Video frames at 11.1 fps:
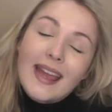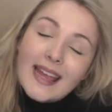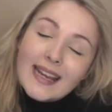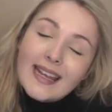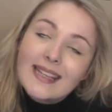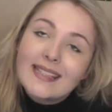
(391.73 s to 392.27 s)

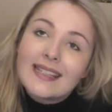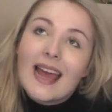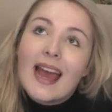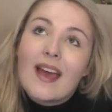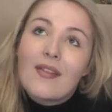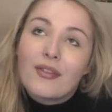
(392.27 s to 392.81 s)
in it,
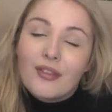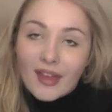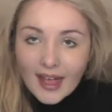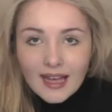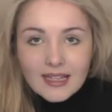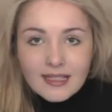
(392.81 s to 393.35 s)
and
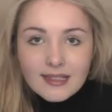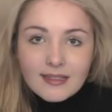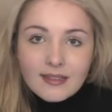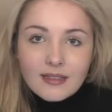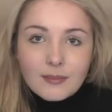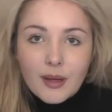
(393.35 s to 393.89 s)
that,
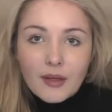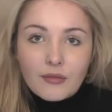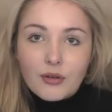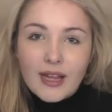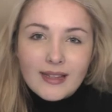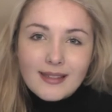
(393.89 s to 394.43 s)
my
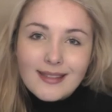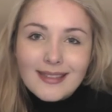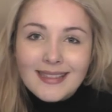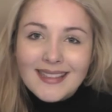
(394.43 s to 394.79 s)
friends,